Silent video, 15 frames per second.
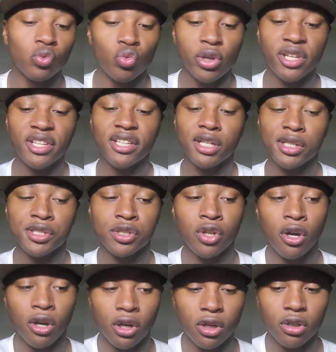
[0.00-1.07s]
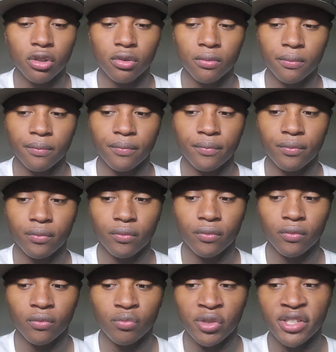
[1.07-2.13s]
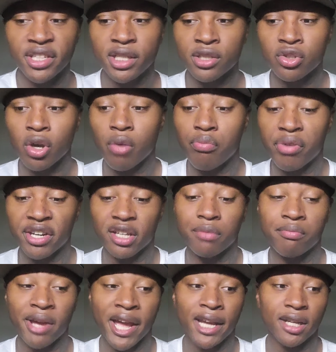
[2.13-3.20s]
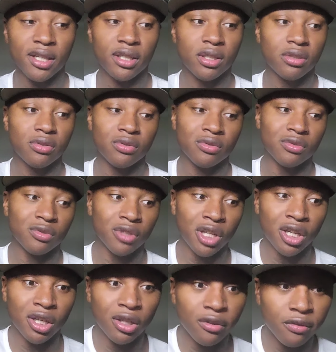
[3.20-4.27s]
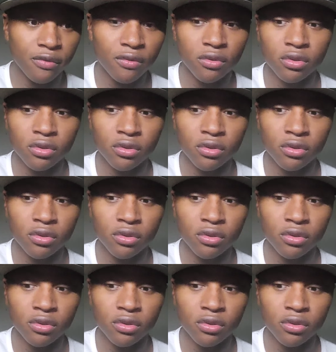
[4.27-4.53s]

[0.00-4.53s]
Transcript: We need to start. We need to start bringing back love